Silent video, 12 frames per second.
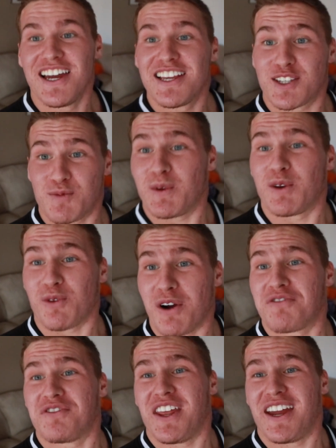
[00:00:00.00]
It's gonna be a
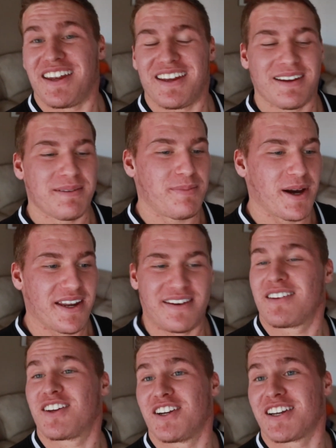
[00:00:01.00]
rough night,
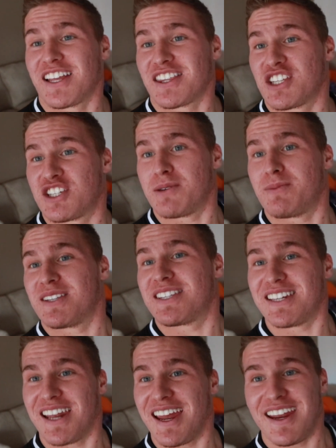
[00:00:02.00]
but couldn't get the gym in
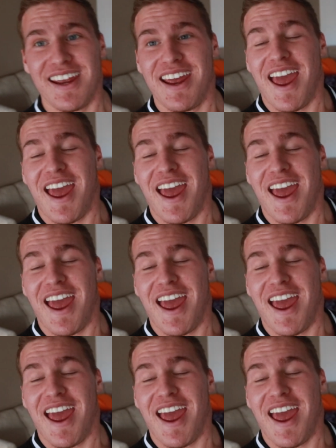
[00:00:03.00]
today,